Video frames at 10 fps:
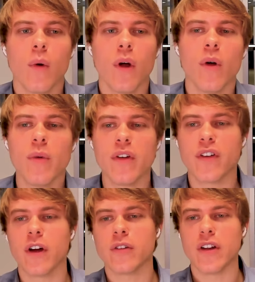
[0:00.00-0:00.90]
One, way of
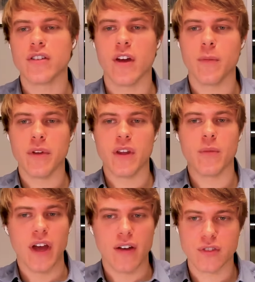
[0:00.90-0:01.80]
characterizing that would be that we
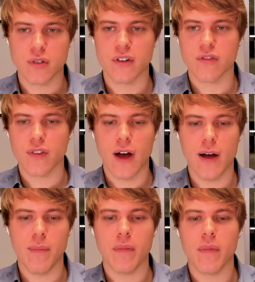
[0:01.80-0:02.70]
have sort of
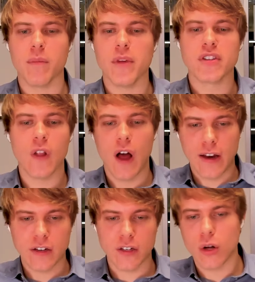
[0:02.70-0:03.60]
um,
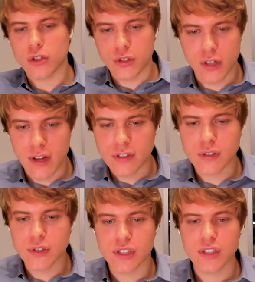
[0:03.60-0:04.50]
misaligned cultural
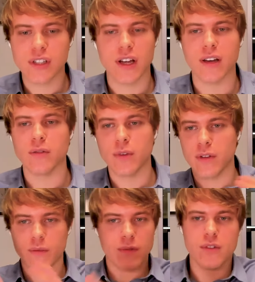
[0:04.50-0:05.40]
evolution, and
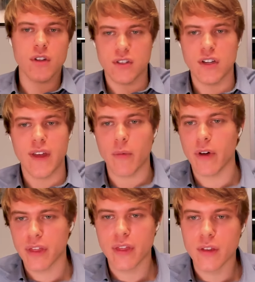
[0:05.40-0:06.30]
we, have seen that
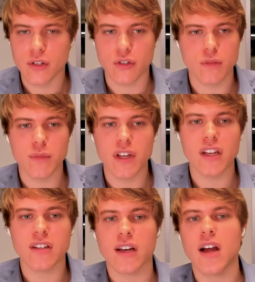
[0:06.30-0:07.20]
with social media
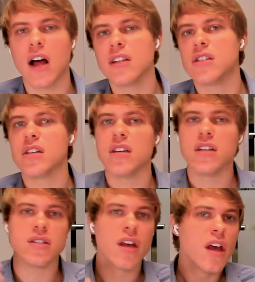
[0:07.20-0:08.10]

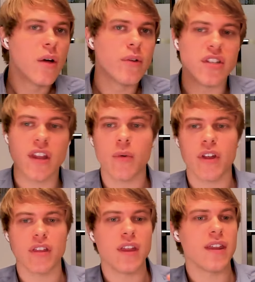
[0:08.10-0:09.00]
technologies. We see that
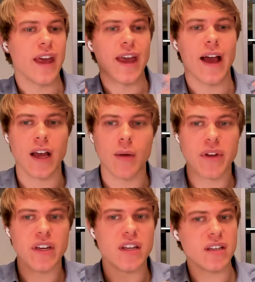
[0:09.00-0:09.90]
with the, the, AI
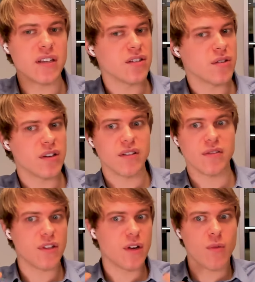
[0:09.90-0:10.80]
companies, sort of
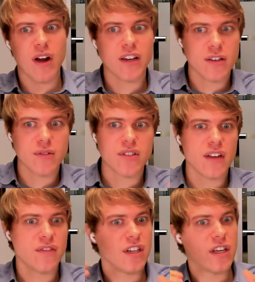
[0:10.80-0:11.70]
you know wanting to do
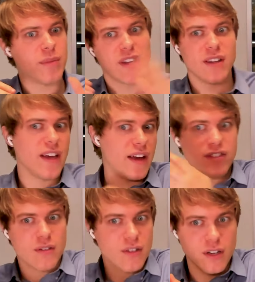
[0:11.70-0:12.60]
safety, but then they have
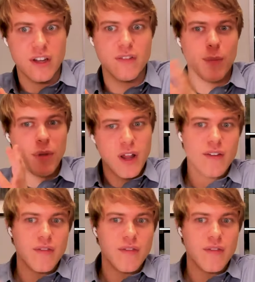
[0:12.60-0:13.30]
to you know give up a lot